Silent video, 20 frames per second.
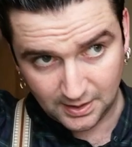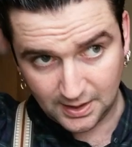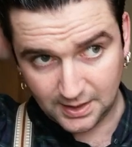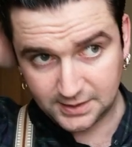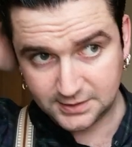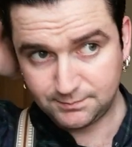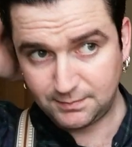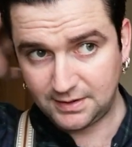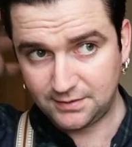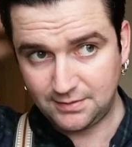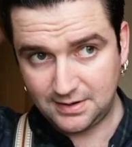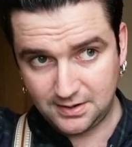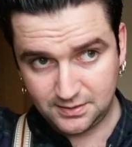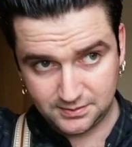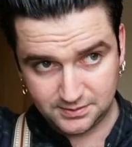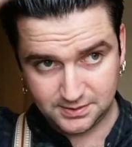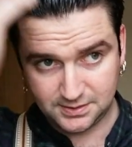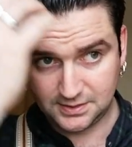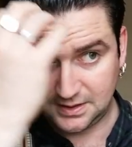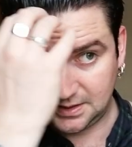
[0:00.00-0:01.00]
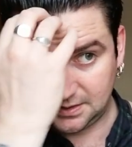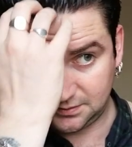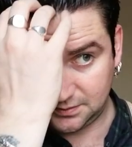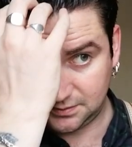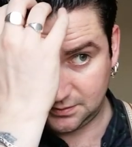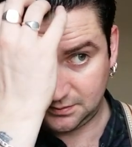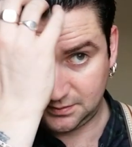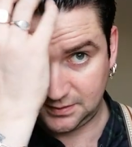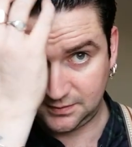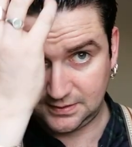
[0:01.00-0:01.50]
uh, spread around
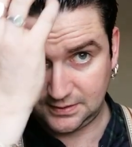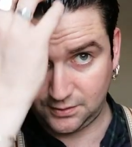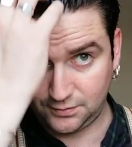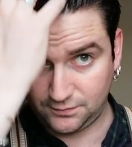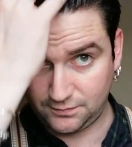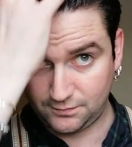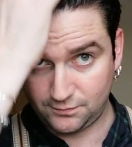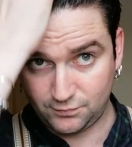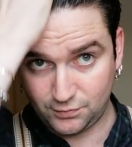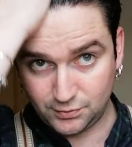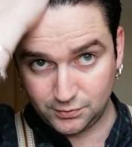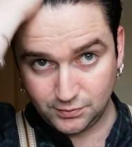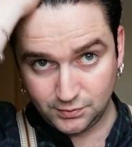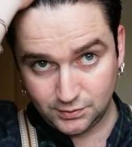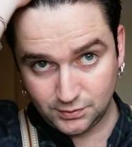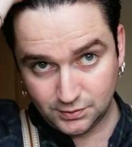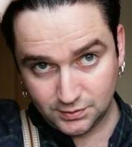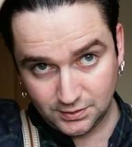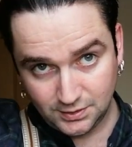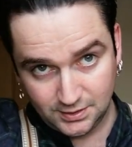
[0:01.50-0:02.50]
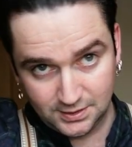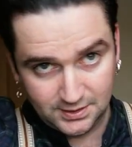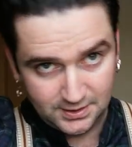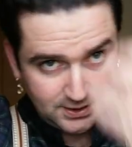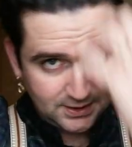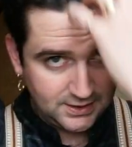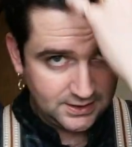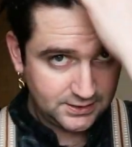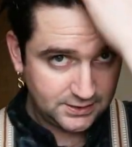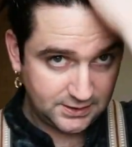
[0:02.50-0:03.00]
and you get up from roots
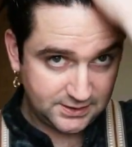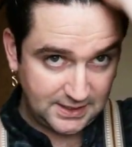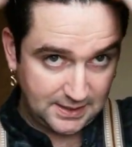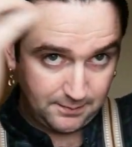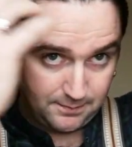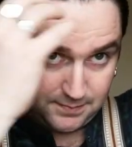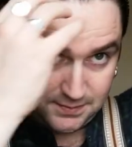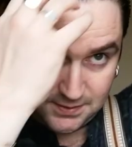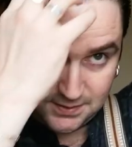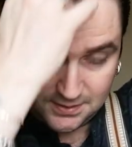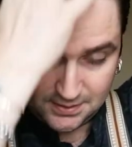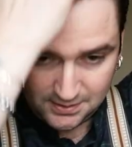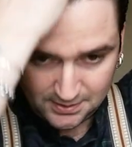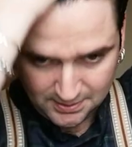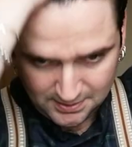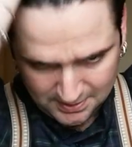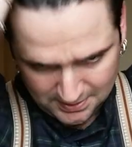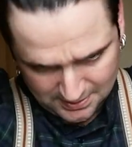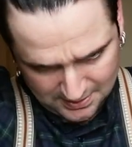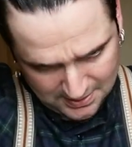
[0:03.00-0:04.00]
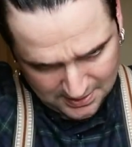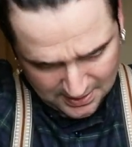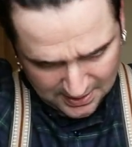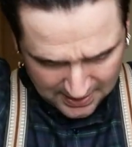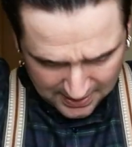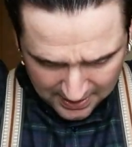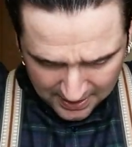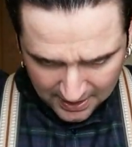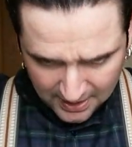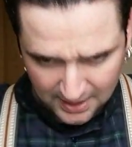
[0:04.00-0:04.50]
to tips.
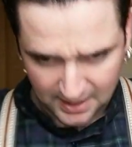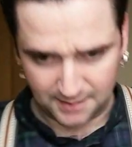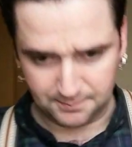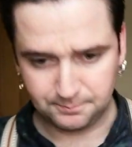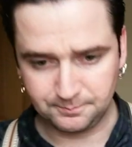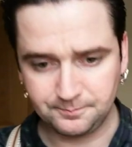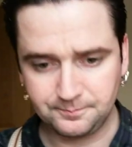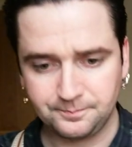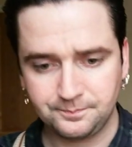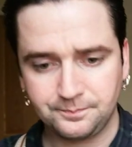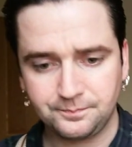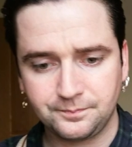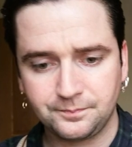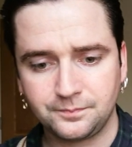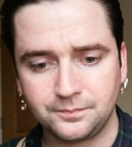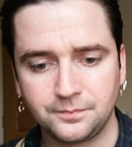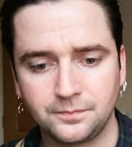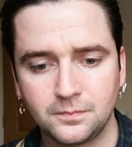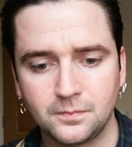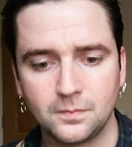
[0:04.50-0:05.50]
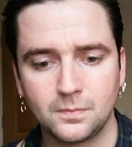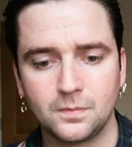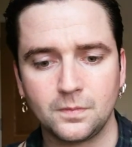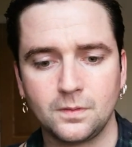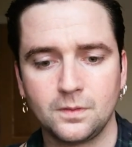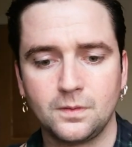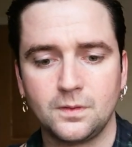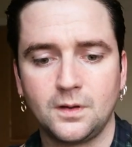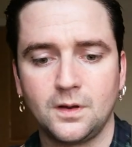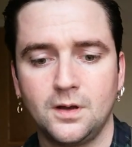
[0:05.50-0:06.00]
Um,
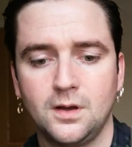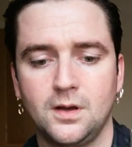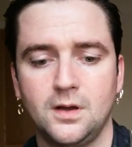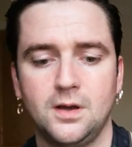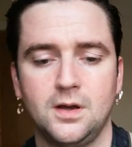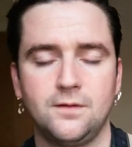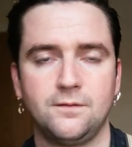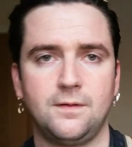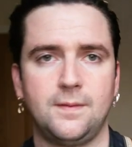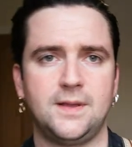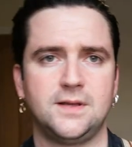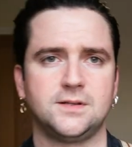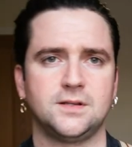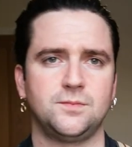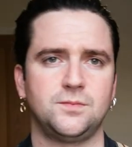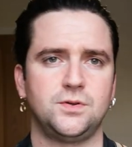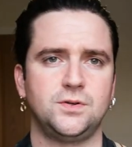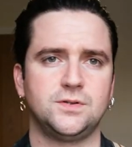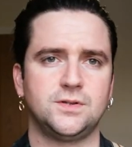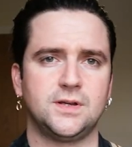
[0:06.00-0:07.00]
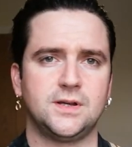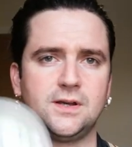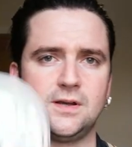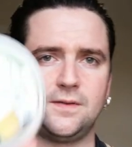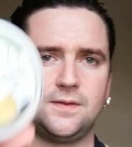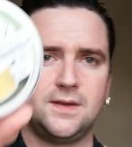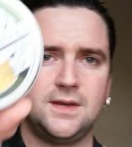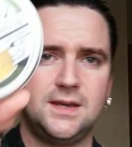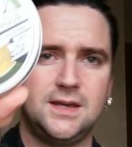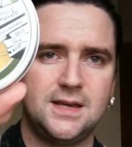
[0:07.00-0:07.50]
for this I'm
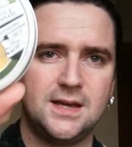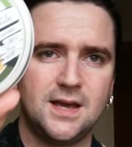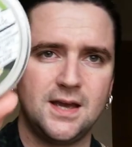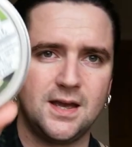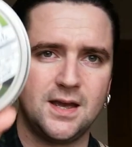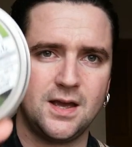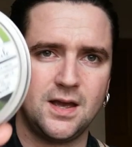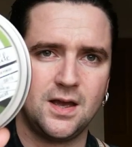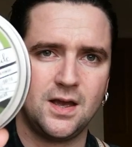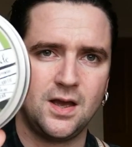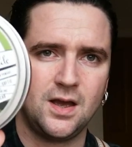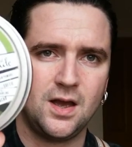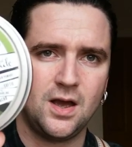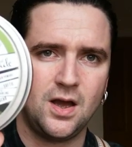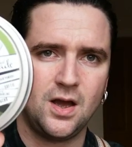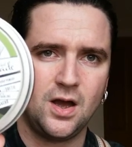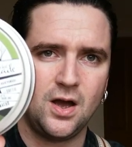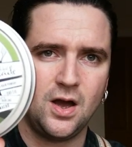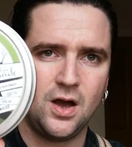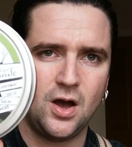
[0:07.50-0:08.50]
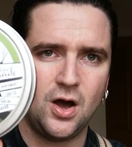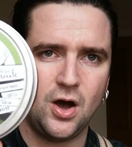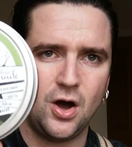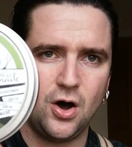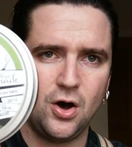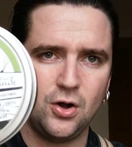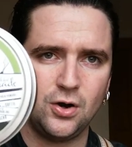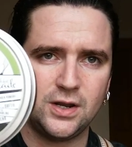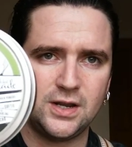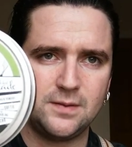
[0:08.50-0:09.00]
using the
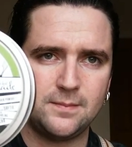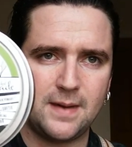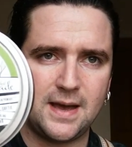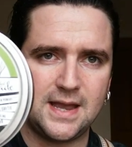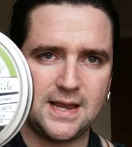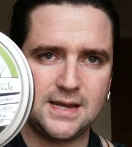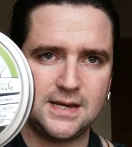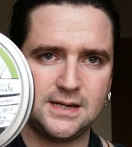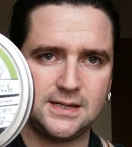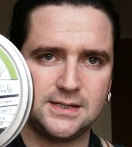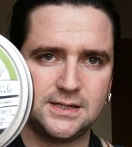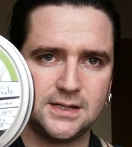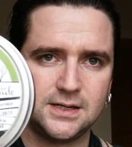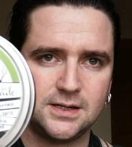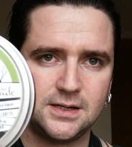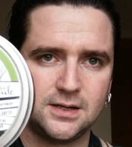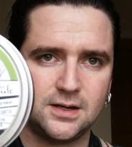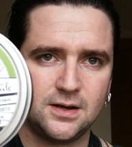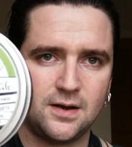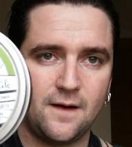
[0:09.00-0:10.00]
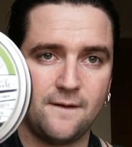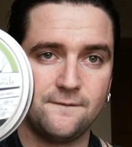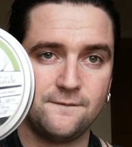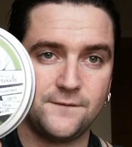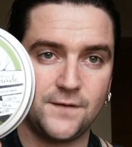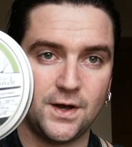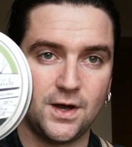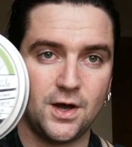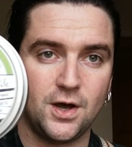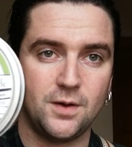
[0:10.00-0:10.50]
Ollie Made
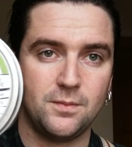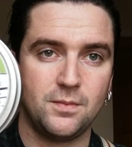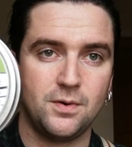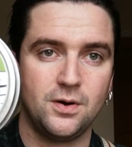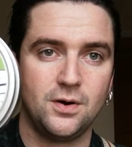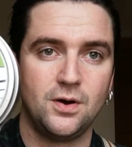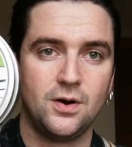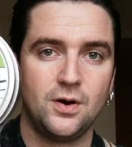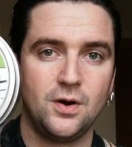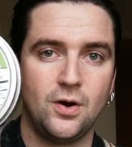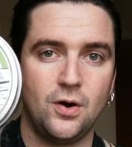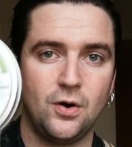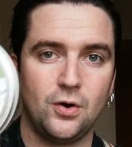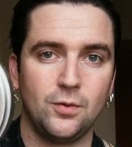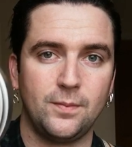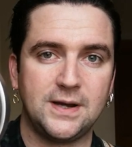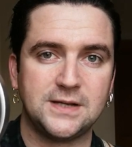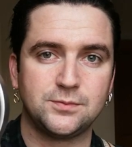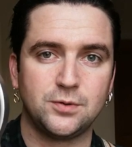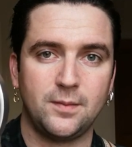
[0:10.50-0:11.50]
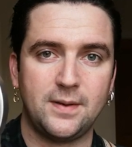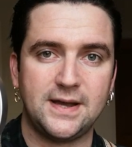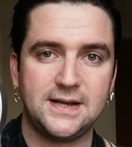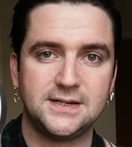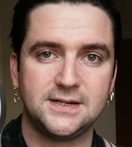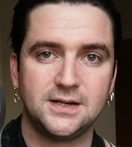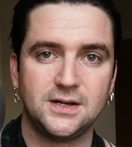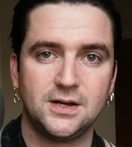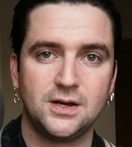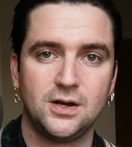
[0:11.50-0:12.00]
Firm Oil-Based
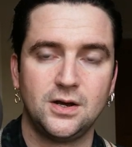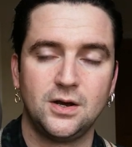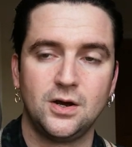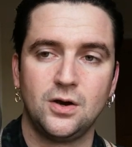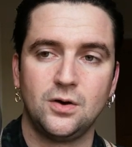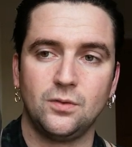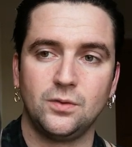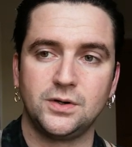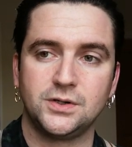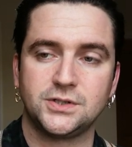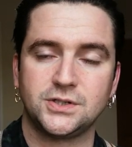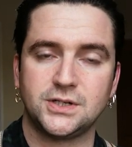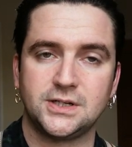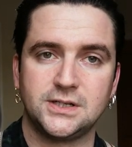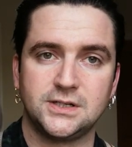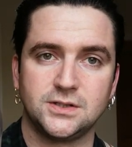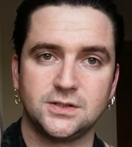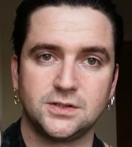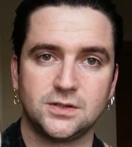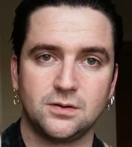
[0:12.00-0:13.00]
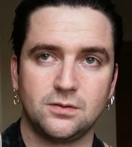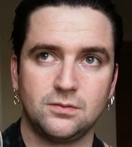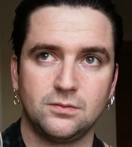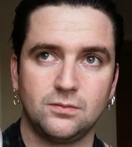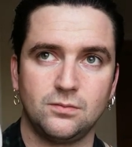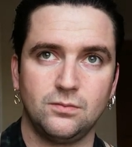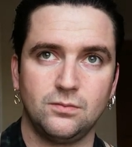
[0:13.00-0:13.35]
Pomade, which is